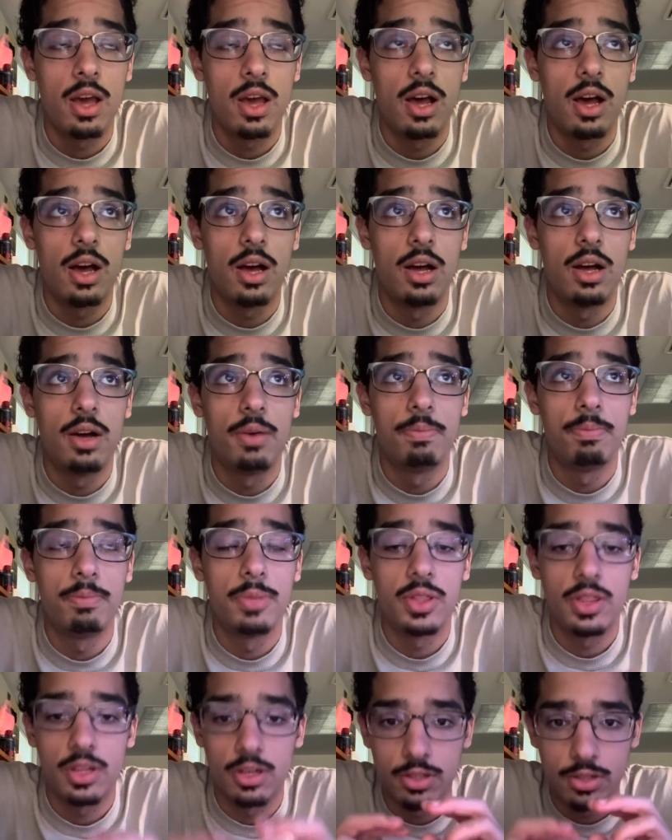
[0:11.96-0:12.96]

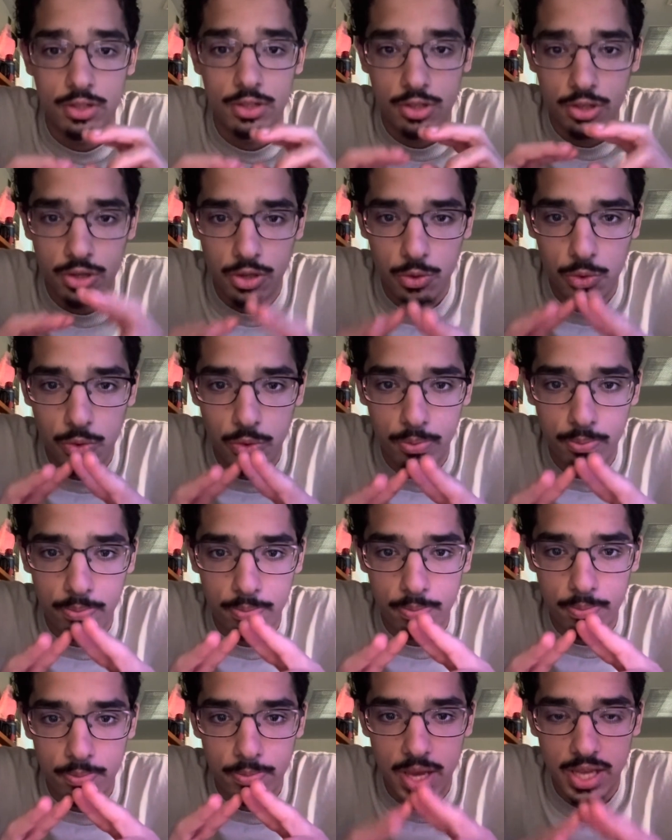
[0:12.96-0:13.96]
But there's two
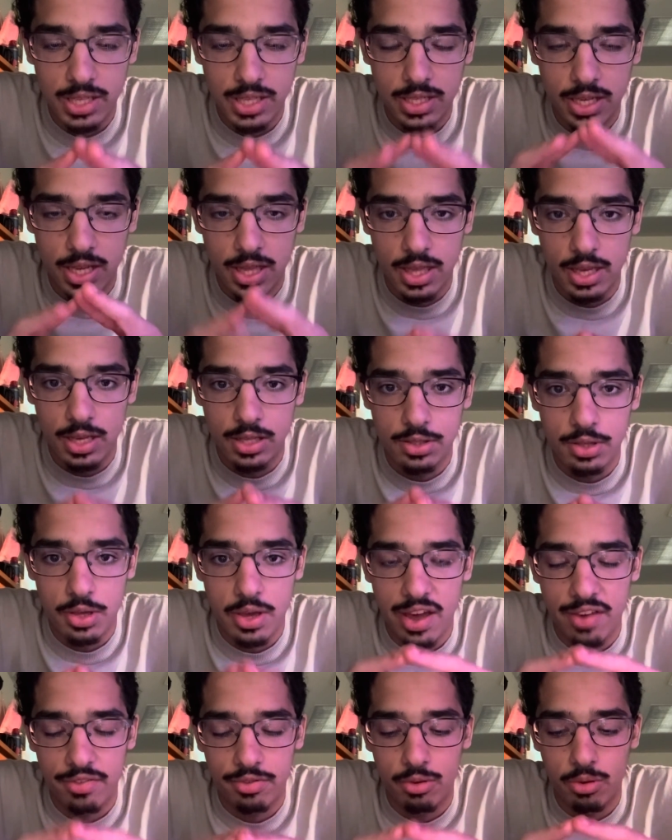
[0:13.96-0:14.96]
basic things that you
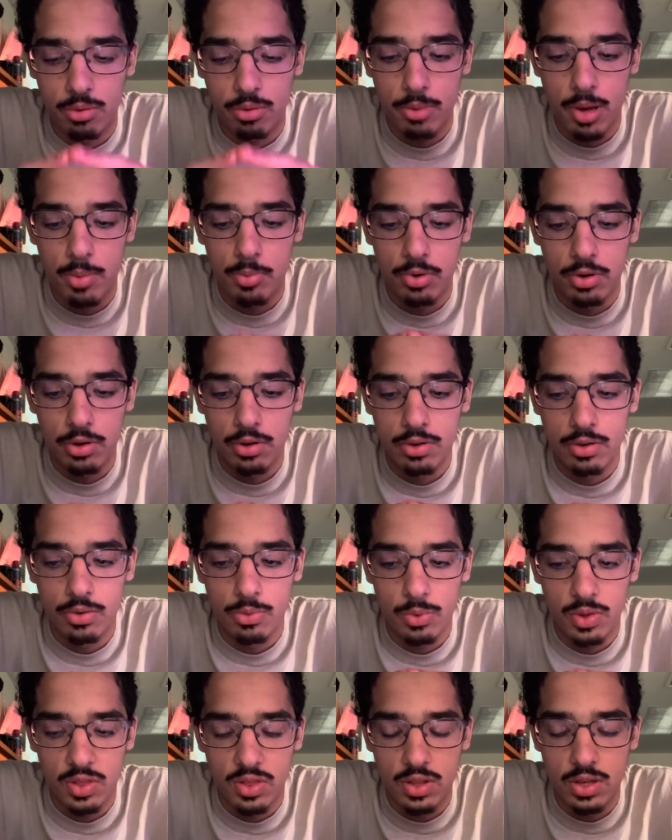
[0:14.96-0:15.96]
have to remember
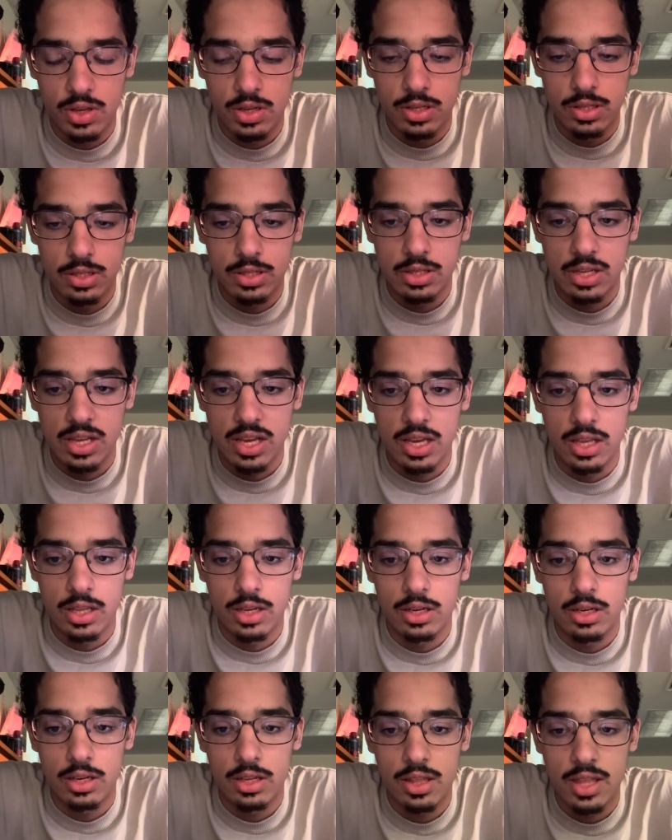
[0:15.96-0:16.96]
with these,
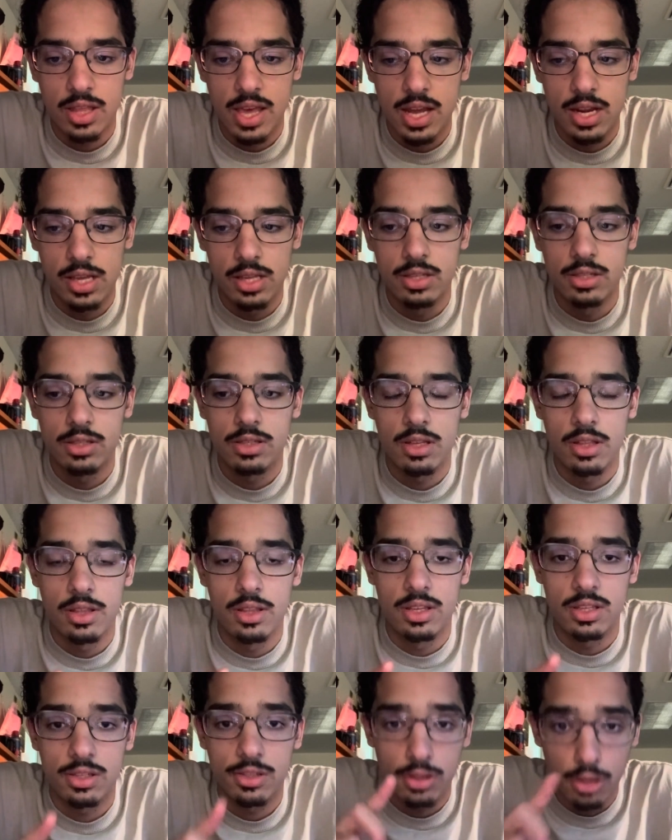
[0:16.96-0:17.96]
and that is the
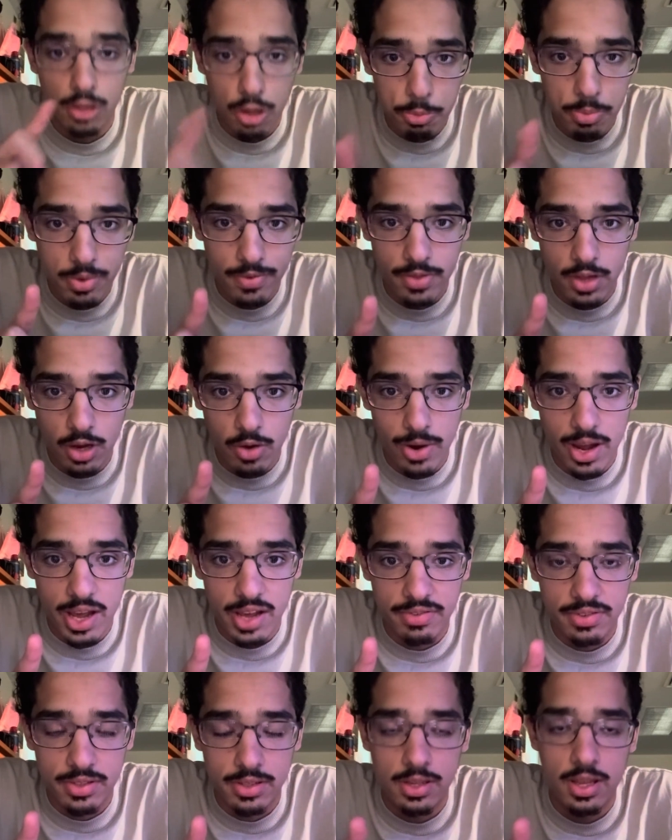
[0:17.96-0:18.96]
slope of the
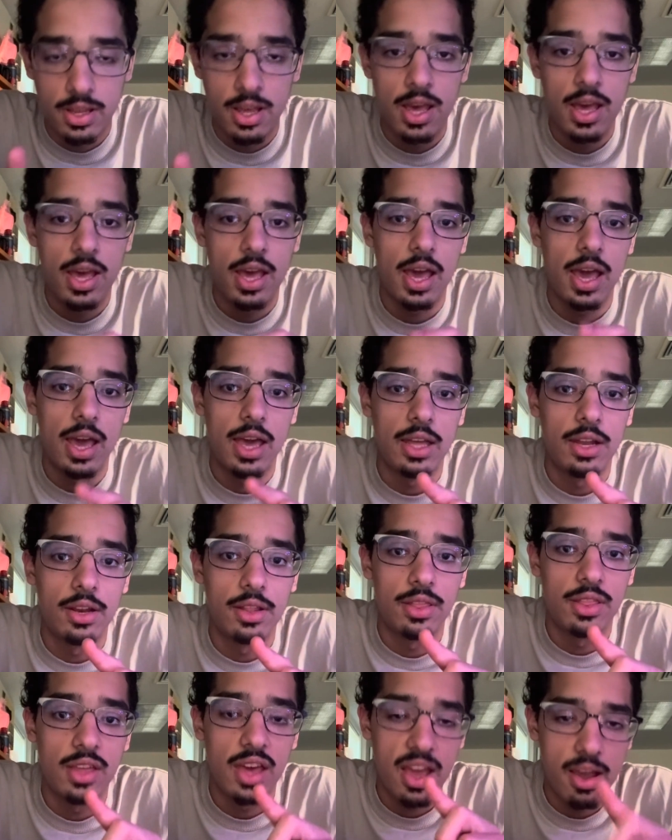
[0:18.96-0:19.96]
graphs
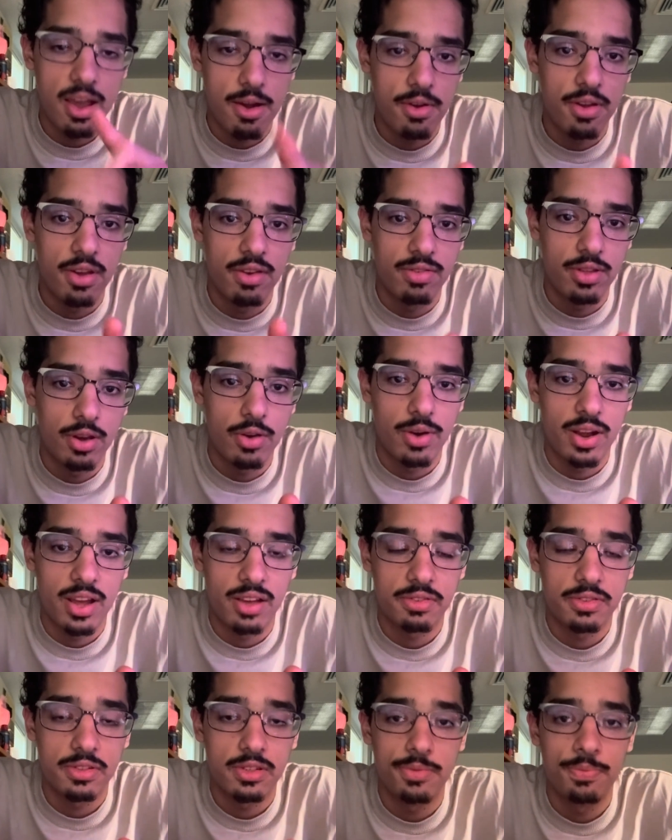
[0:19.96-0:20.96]
and the area of the
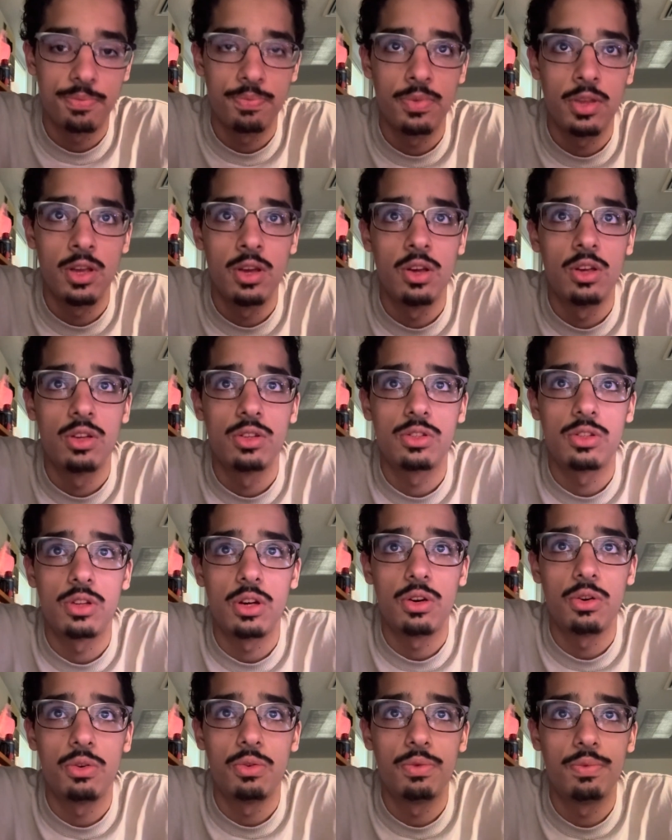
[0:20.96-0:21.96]
graphs.
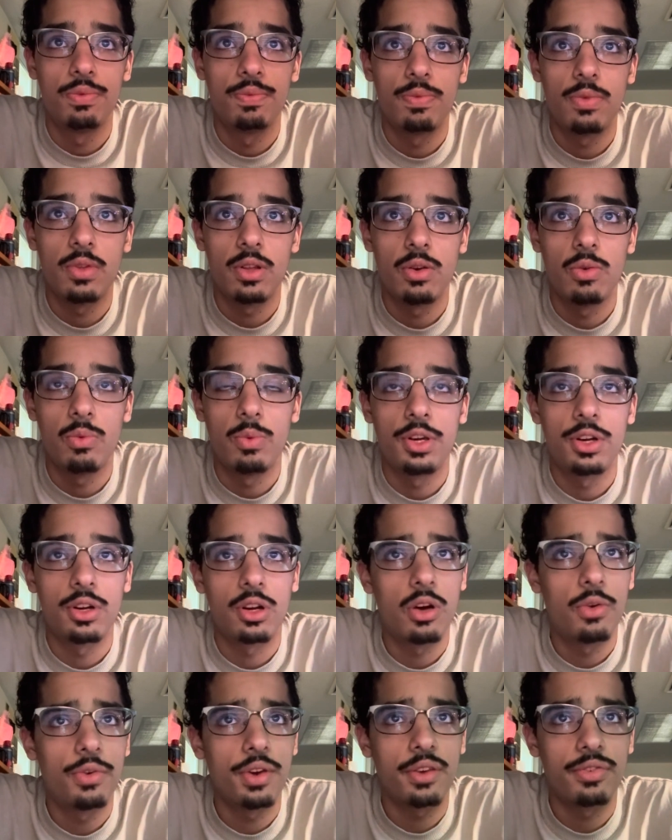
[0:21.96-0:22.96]
So when you're
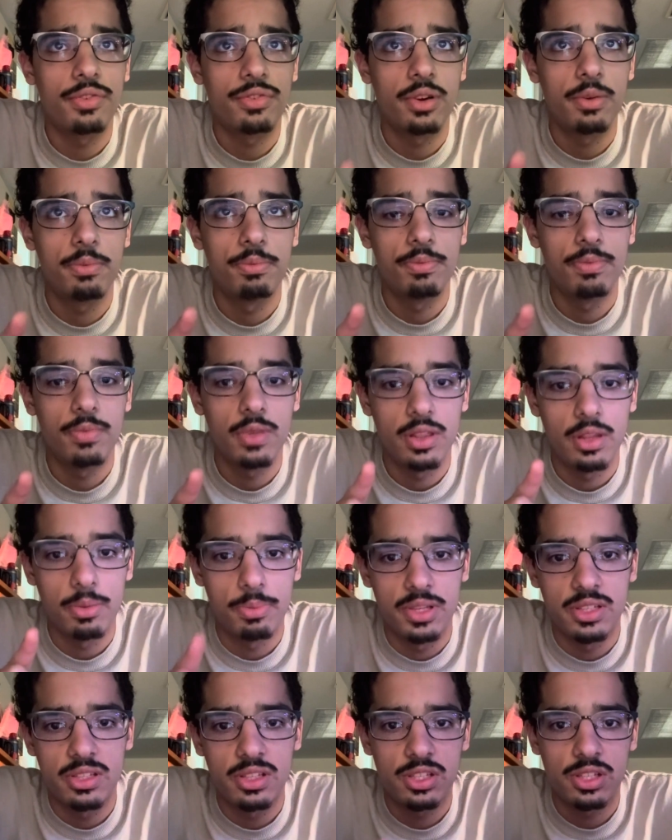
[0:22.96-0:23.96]
going from the
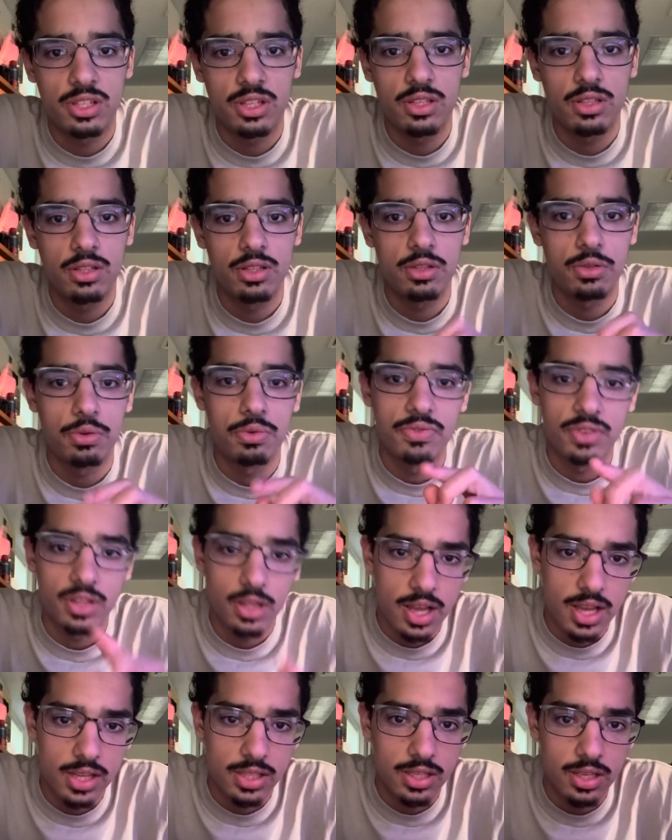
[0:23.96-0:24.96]
position to
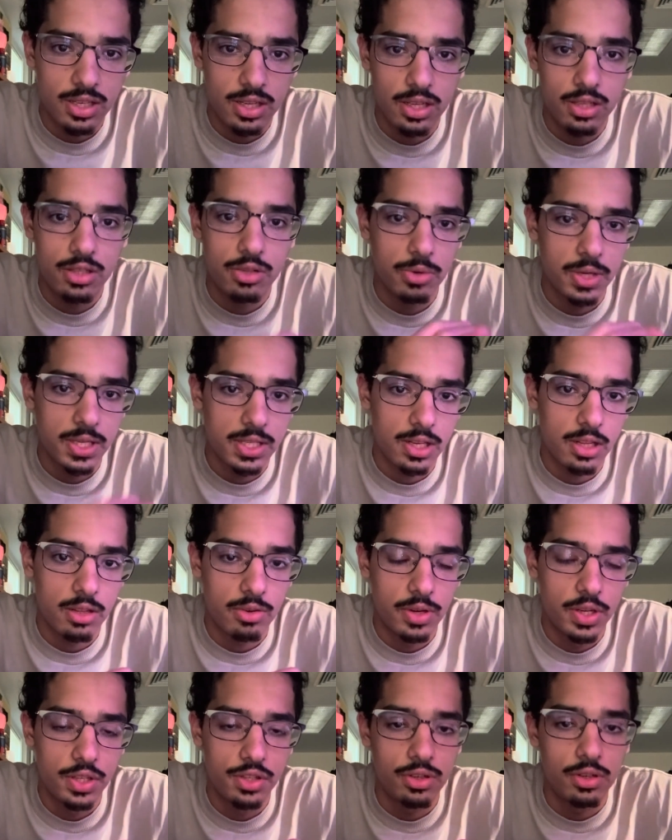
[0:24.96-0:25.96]
velocity to
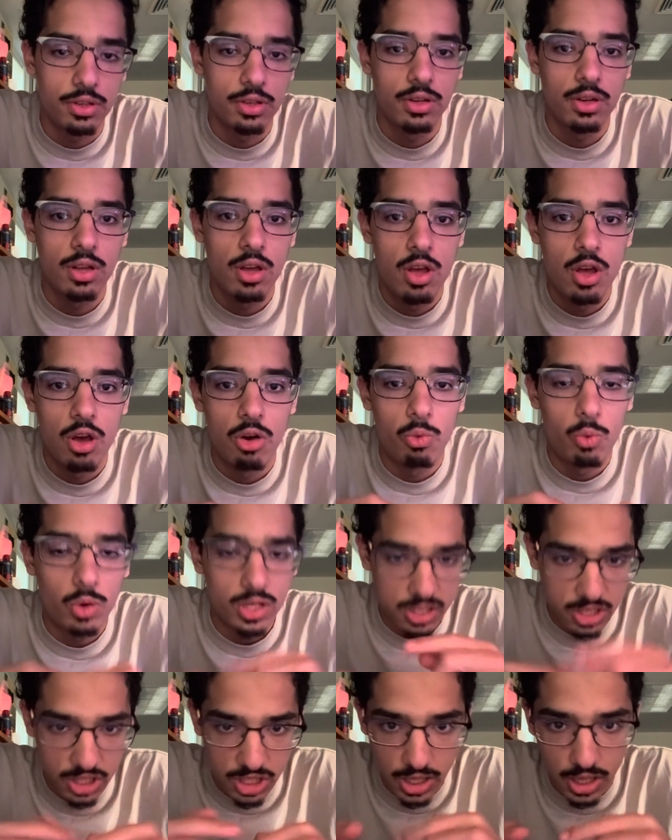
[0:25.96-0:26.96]
acceleration,
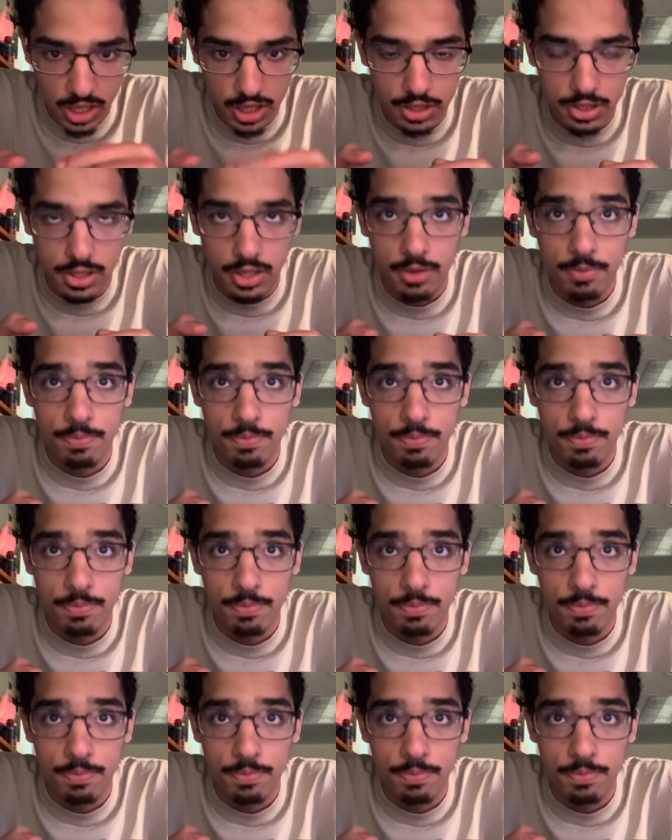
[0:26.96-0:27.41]
what's changing?